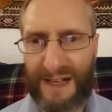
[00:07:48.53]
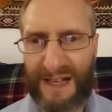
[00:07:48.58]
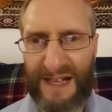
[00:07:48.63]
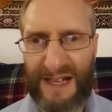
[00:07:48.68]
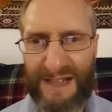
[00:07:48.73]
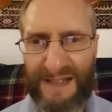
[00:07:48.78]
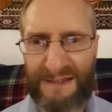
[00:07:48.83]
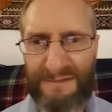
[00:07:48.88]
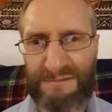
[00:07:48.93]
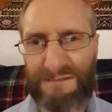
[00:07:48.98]

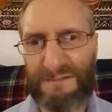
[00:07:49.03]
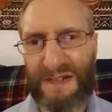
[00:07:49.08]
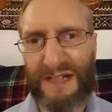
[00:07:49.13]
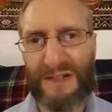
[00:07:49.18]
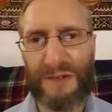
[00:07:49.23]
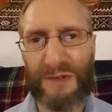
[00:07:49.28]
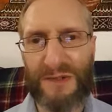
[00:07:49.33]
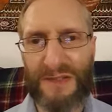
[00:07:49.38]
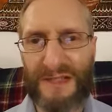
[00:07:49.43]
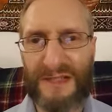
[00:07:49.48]
I
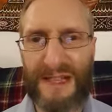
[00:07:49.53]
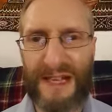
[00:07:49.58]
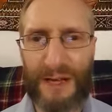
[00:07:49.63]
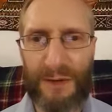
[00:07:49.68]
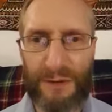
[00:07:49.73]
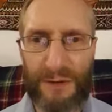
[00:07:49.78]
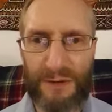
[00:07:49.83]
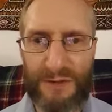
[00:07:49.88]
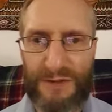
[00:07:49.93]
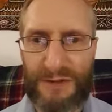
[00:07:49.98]
don't see how
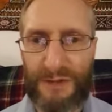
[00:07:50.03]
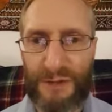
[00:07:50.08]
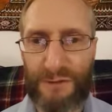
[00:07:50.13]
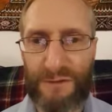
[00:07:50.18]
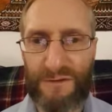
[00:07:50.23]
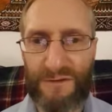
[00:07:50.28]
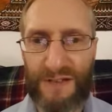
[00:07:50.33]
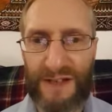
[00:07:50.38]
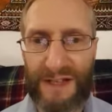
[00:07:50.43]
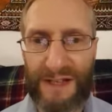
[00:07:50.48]
those two
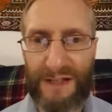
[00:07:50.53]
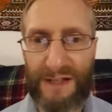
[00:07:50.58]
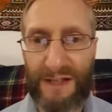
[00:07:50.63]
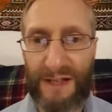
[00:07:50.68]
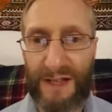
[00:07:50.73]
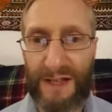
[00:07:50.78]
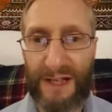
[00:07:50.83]
fit